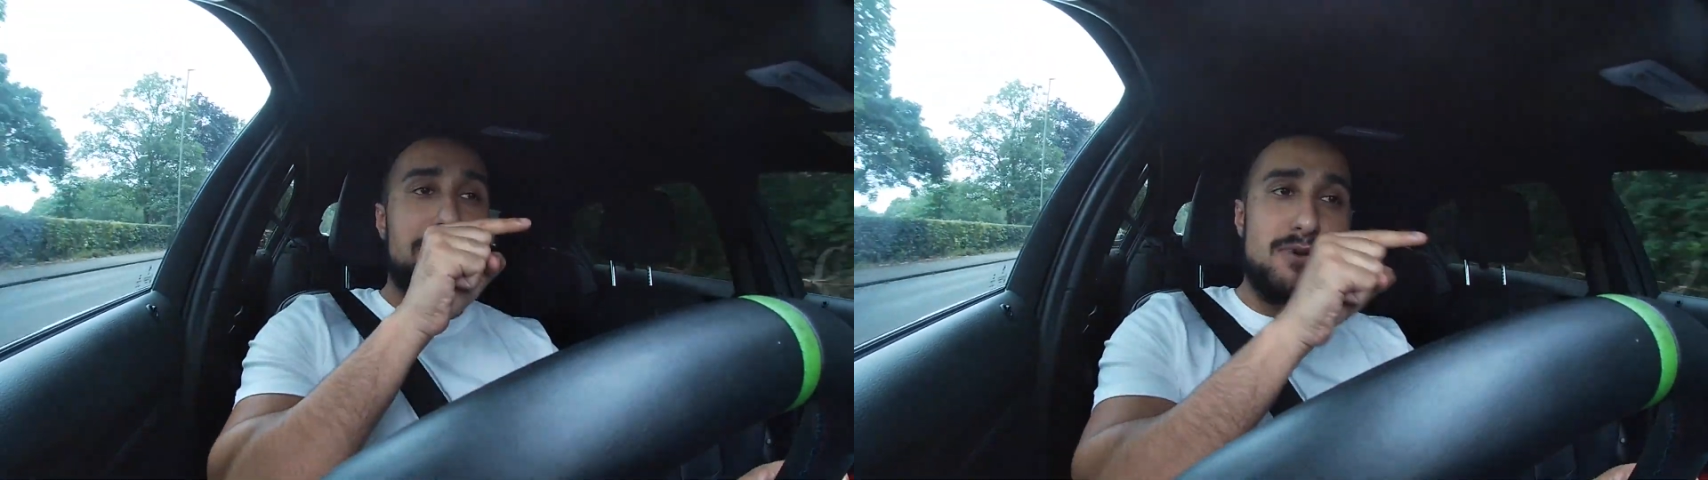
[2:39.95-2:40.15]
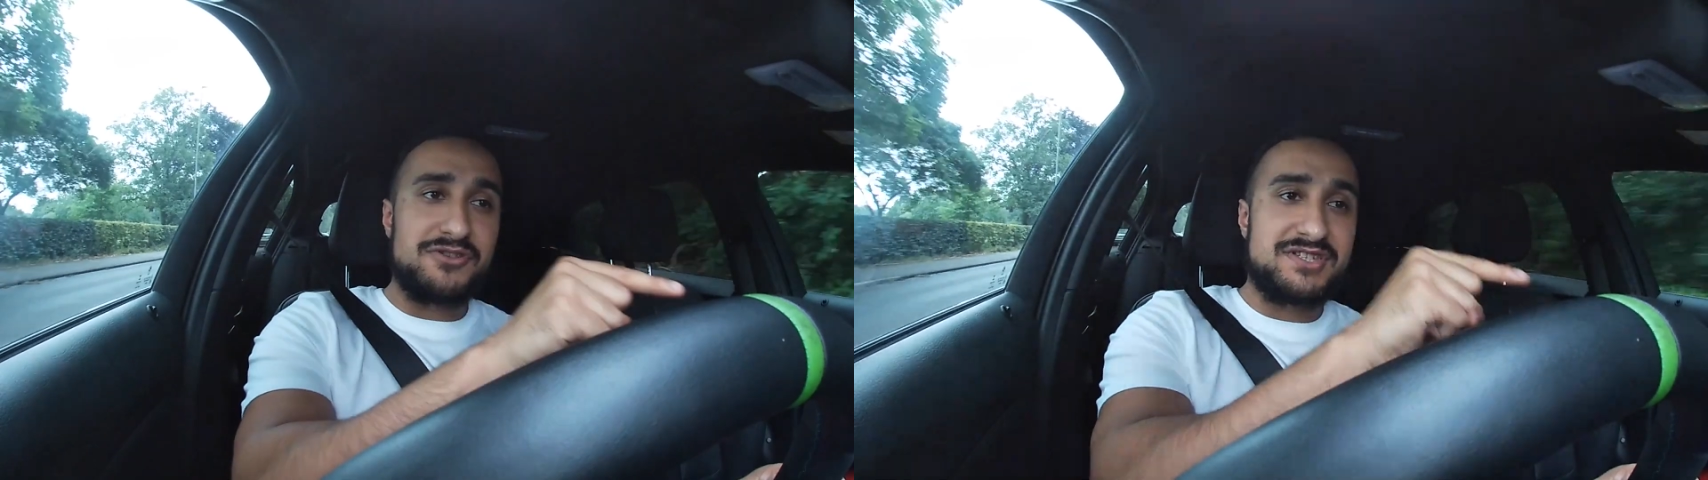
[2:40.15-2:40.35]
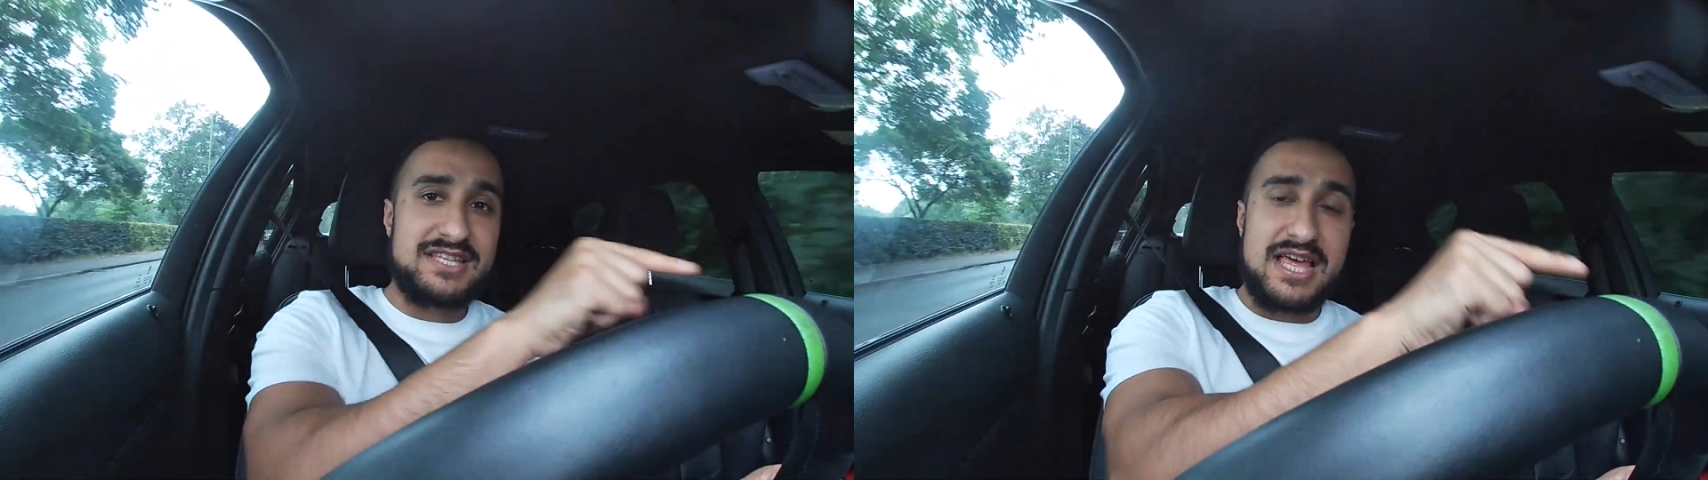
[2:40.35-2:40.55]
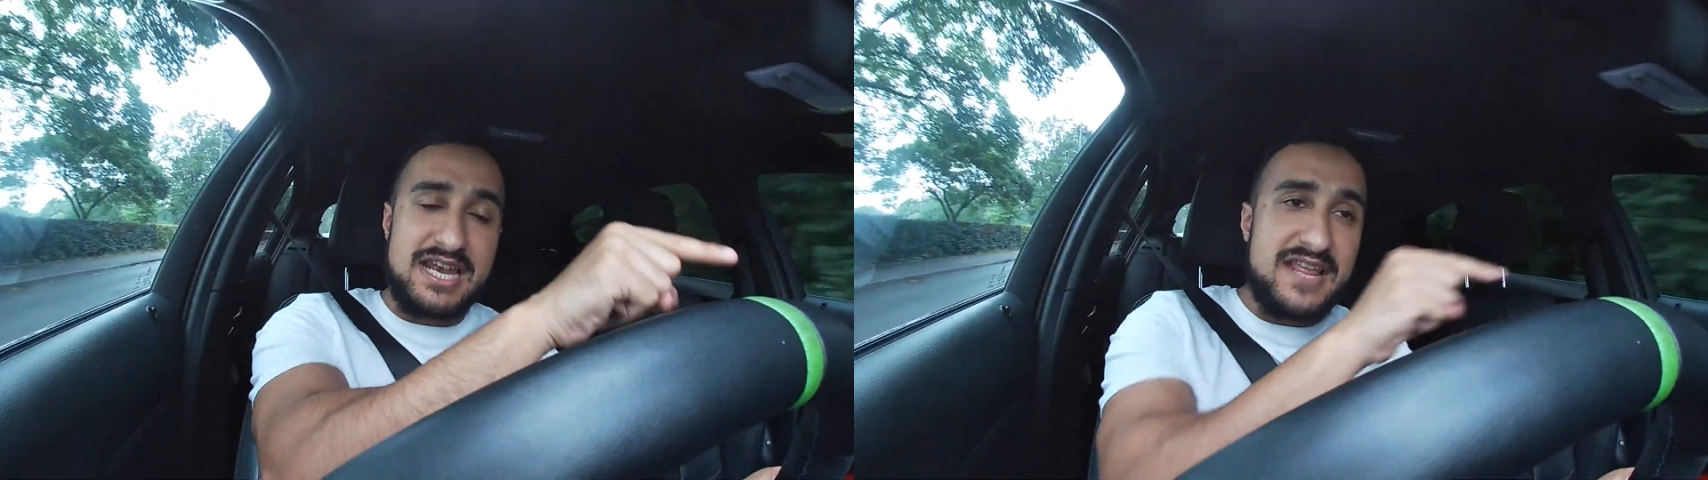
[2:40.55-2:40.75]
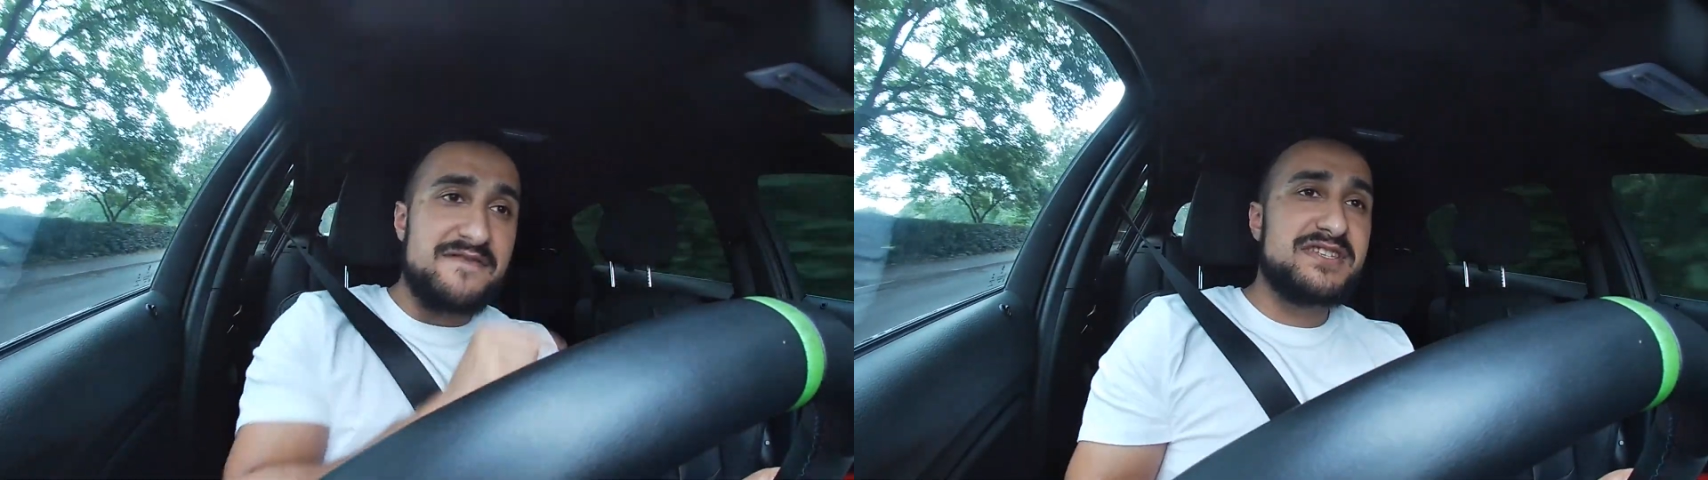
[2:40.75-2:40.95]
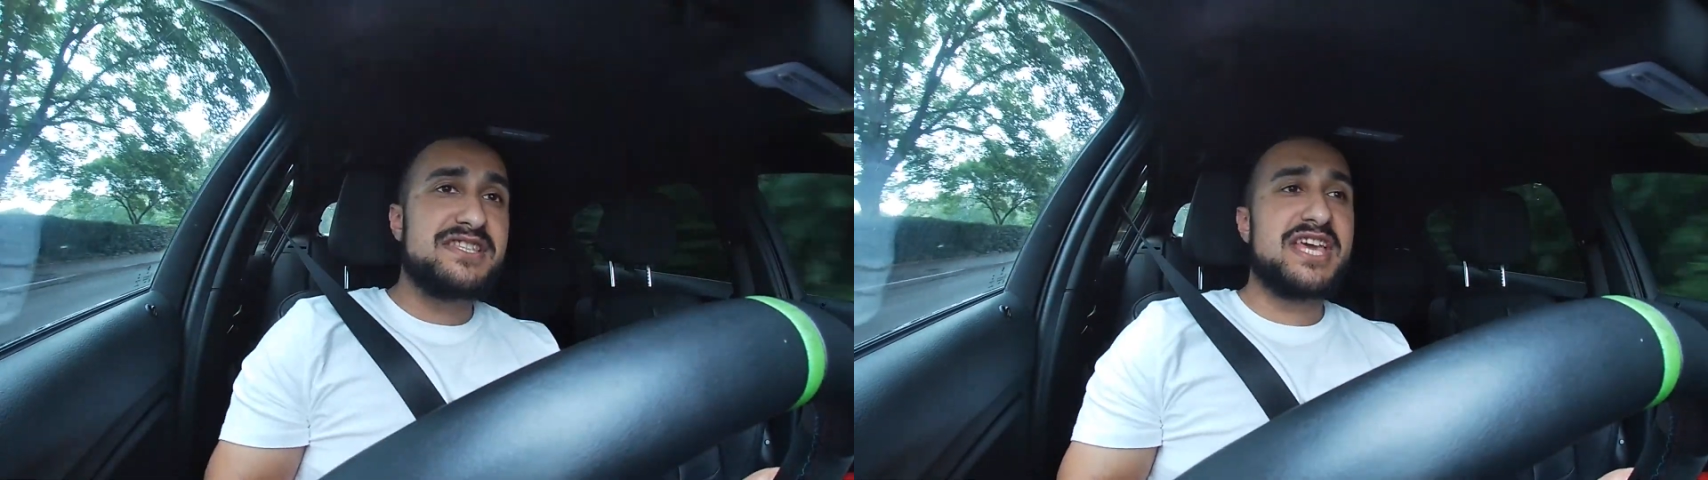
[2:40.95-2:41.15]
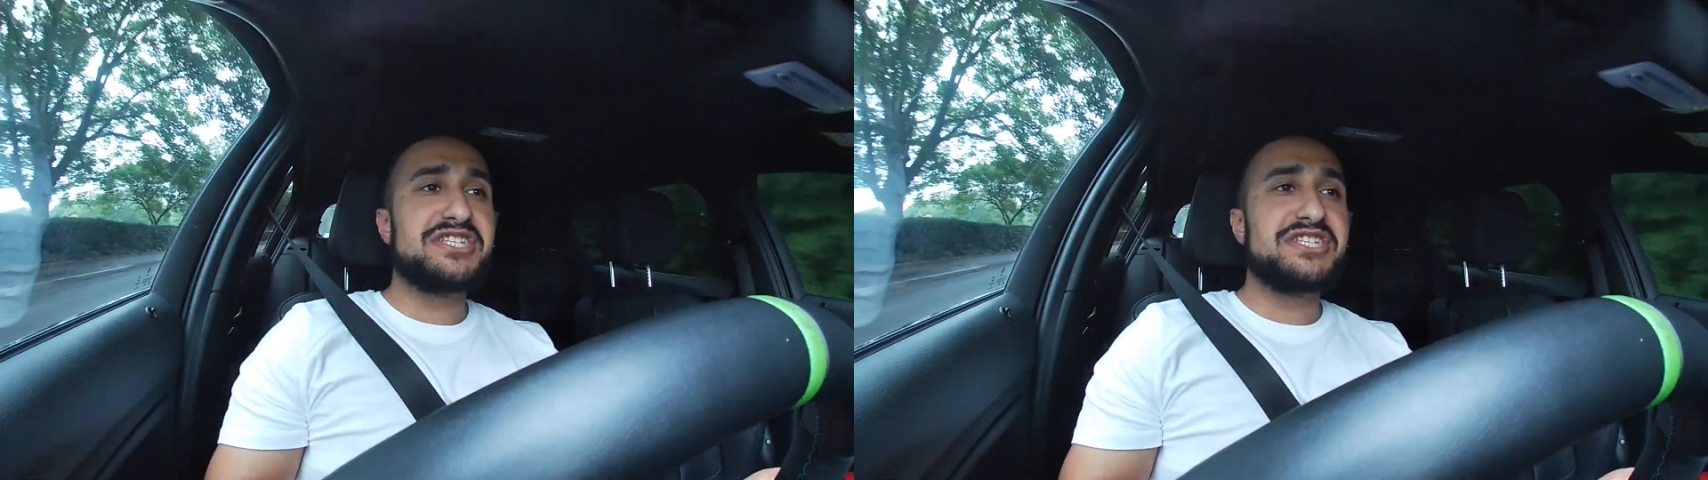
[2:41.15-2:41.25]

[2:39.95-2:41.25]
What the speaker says: monster that lives in the